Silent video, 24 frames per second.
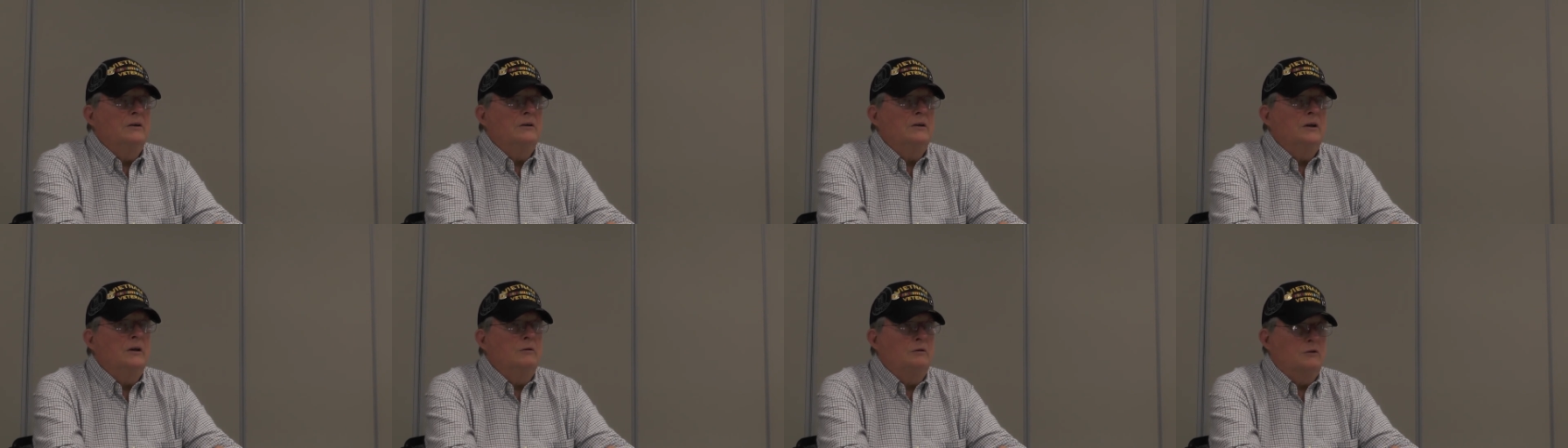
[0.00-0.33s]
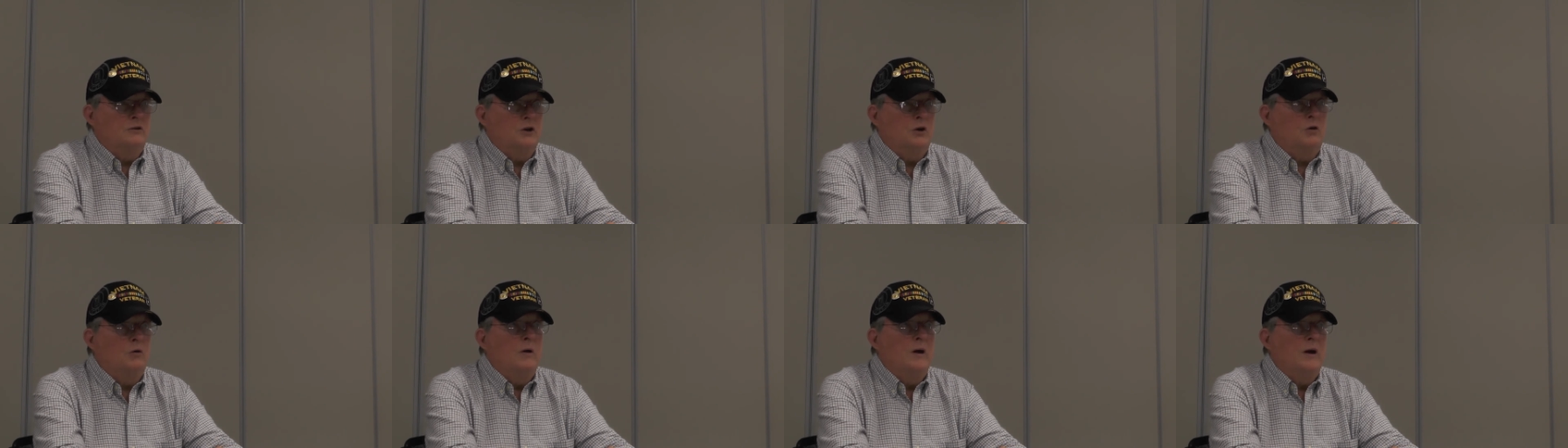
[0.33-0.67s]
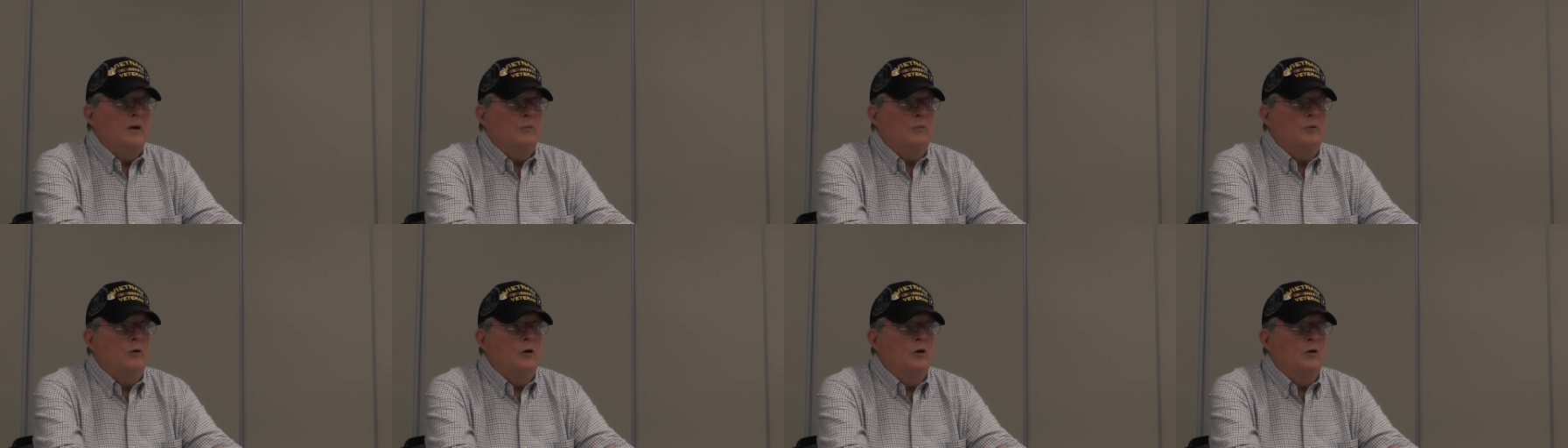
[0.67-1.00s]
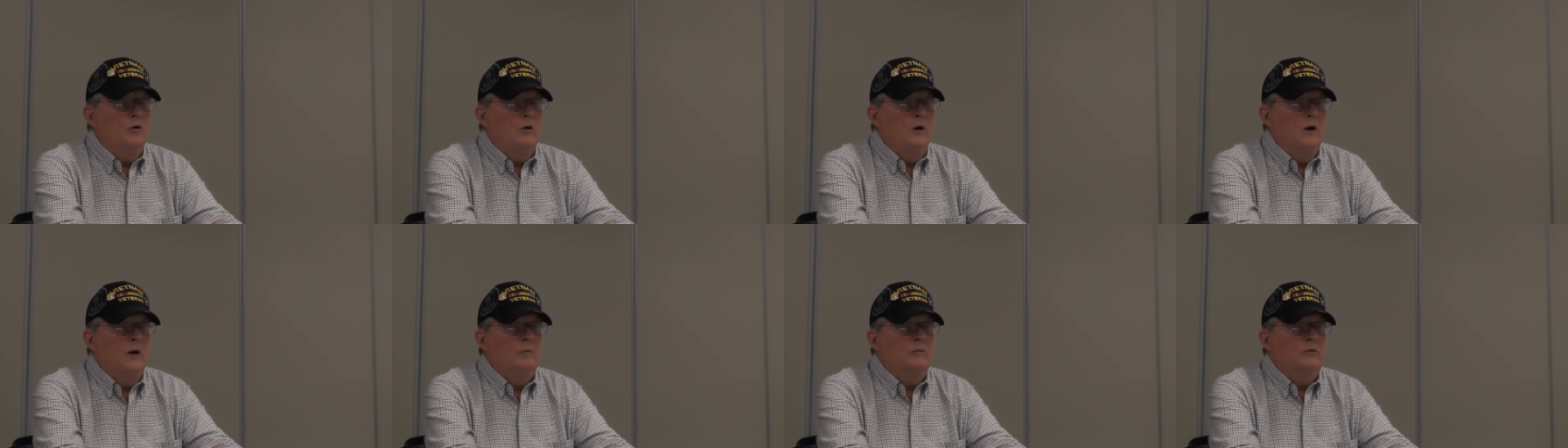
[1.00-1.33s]
it was a grant
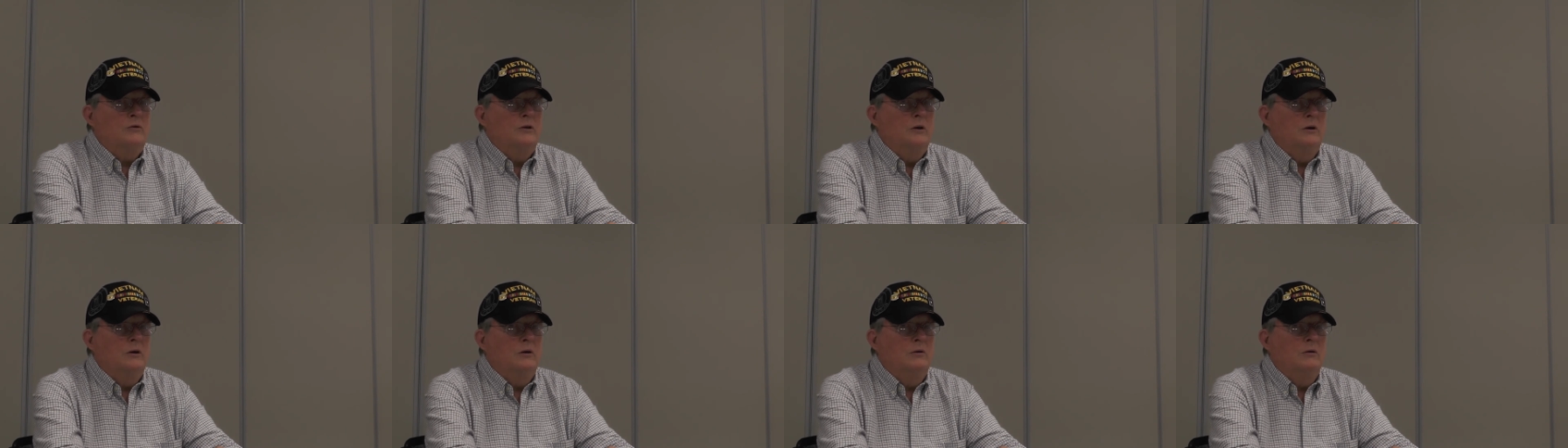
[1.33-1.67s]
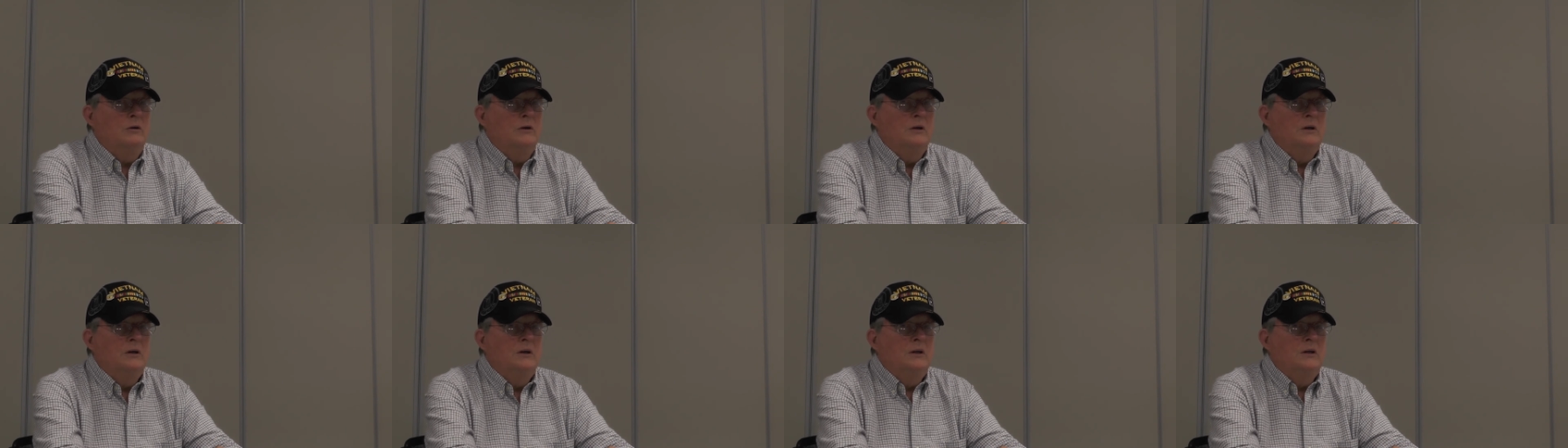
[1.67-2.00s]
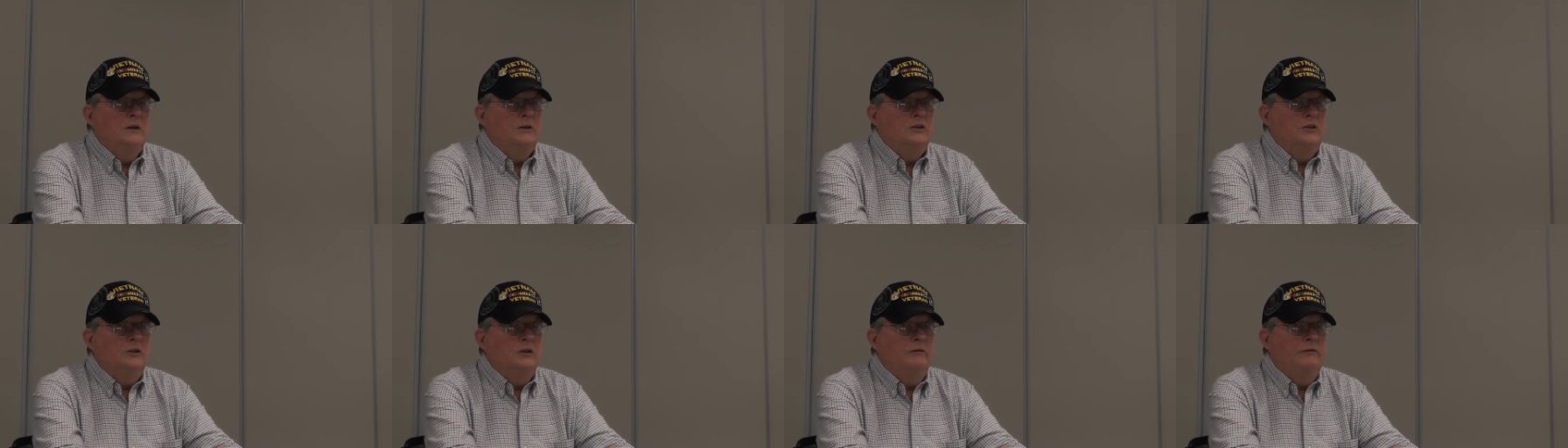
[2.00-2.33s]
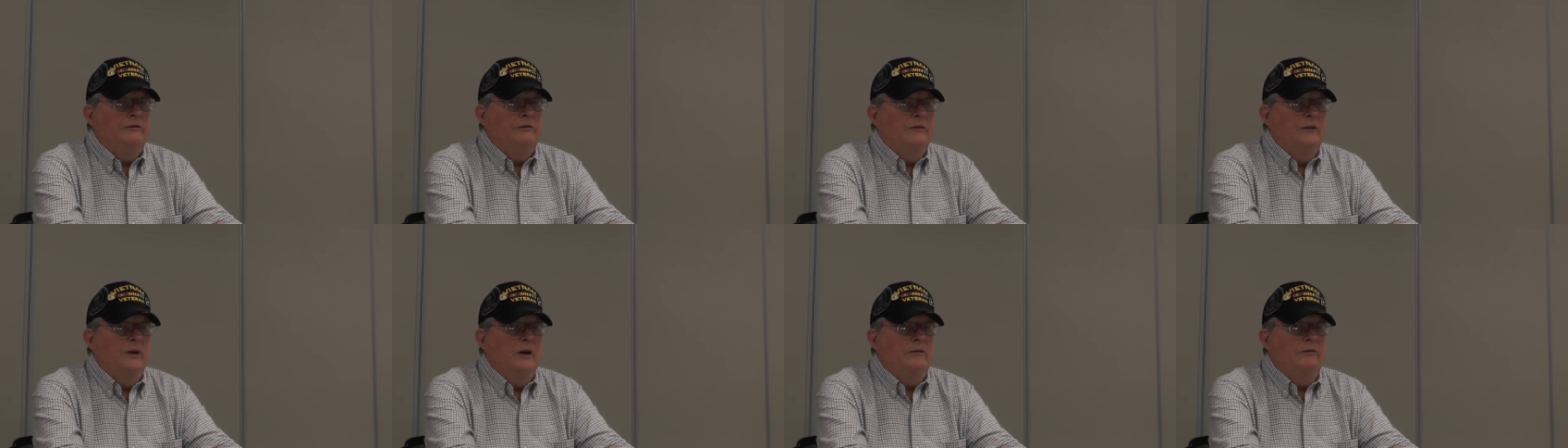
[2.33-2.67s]
program, so
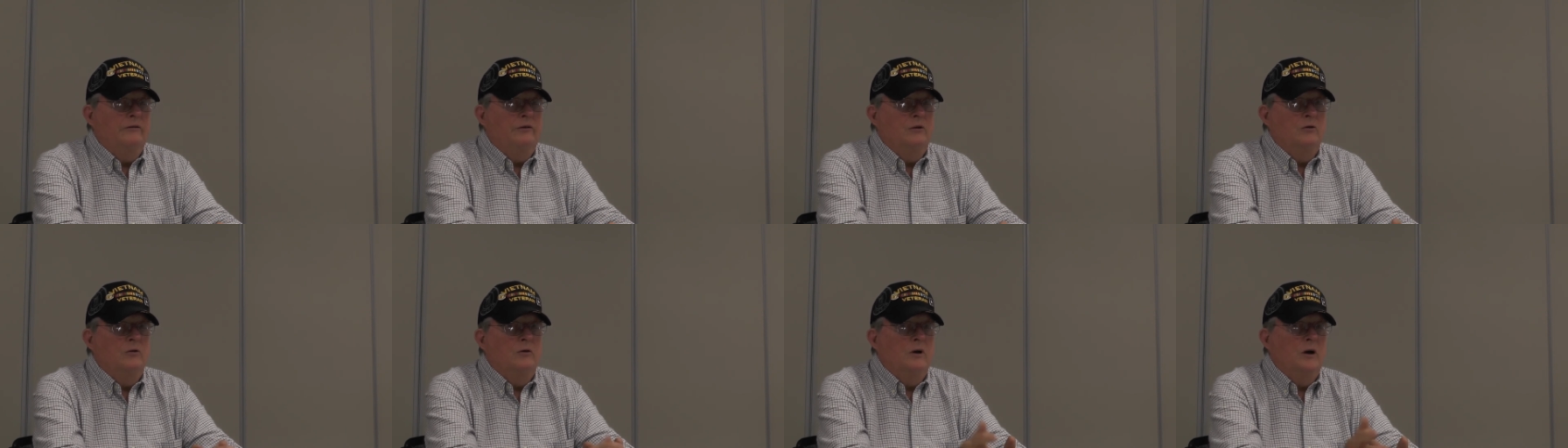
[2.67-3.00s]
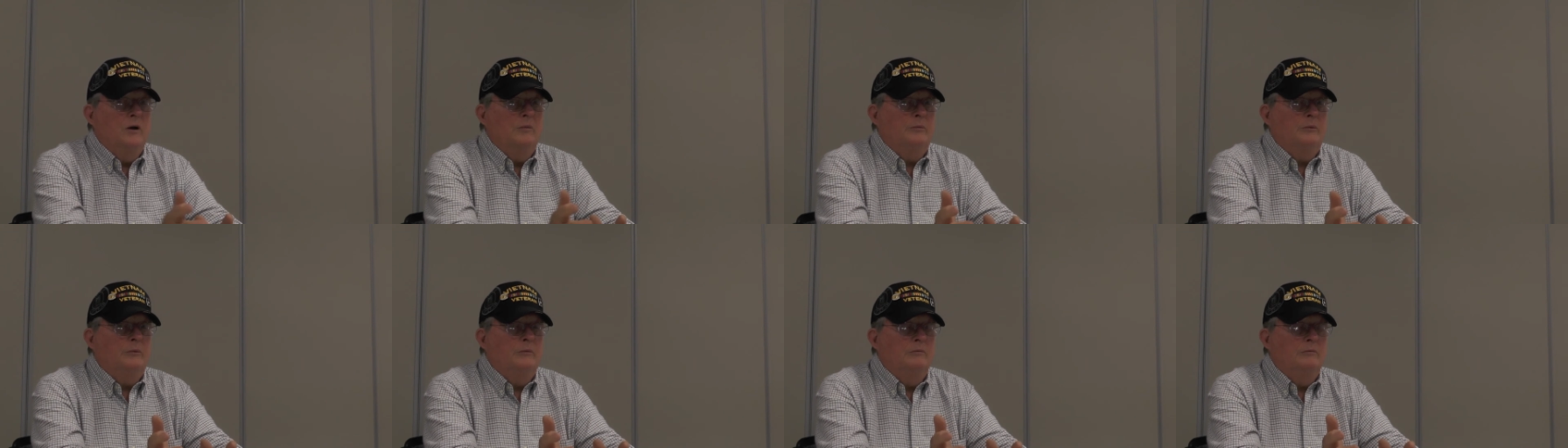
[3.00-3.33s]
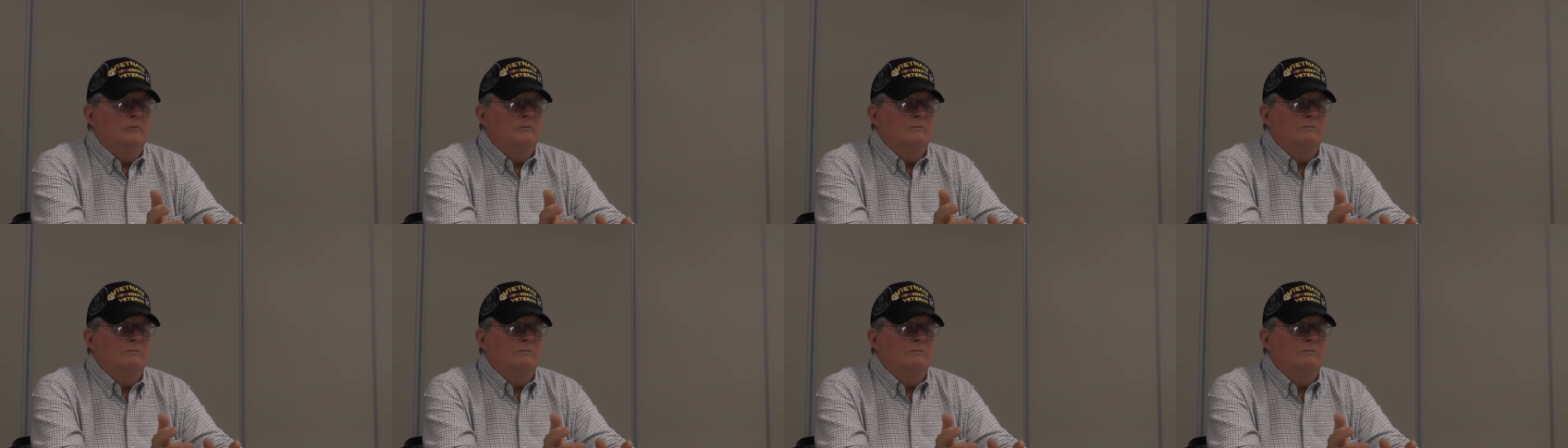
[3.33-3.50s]
they flew her up.